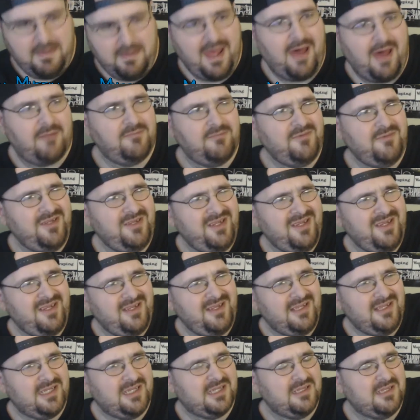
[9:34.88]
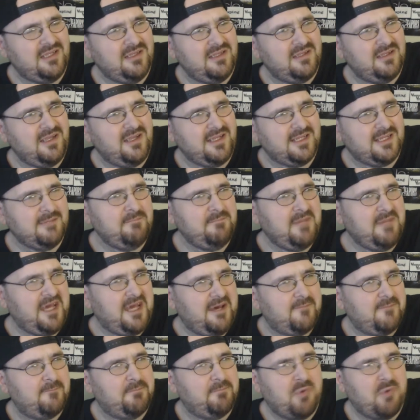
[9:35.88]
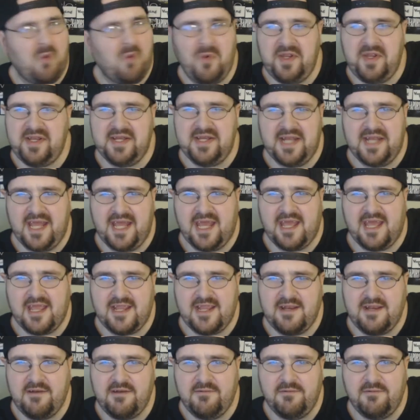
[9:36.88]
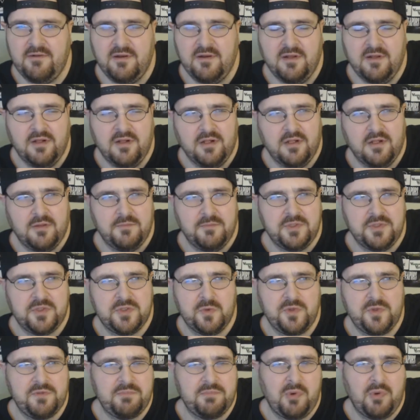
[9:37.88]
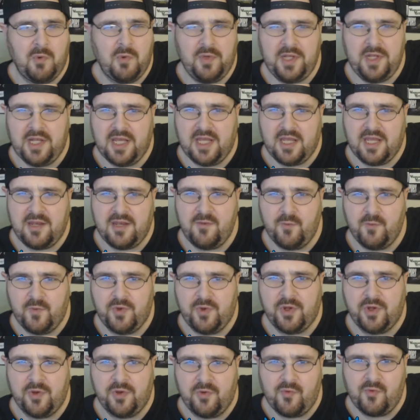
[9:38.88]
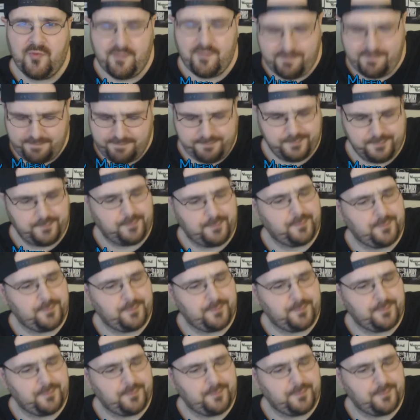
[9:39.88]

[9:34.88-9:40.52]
about, it's about 0.9, between 0.9 and 1 ohm.